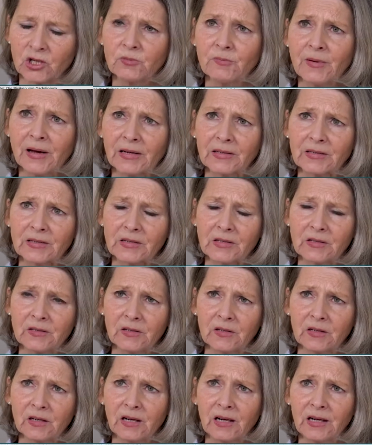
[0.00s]
pain that is
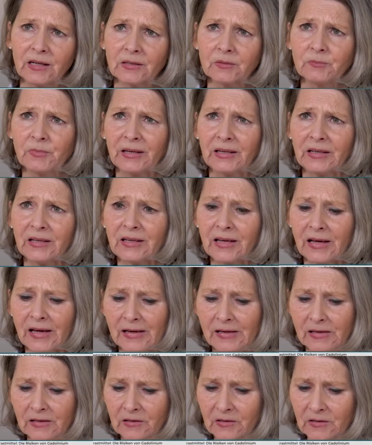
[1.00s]
triggered when it is
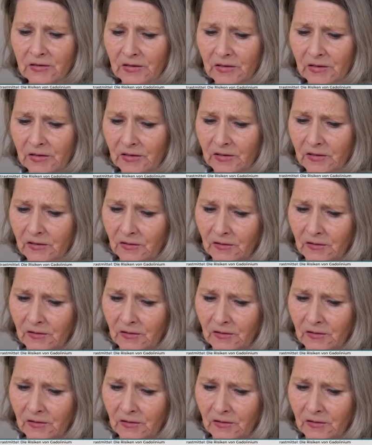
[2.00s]
curled,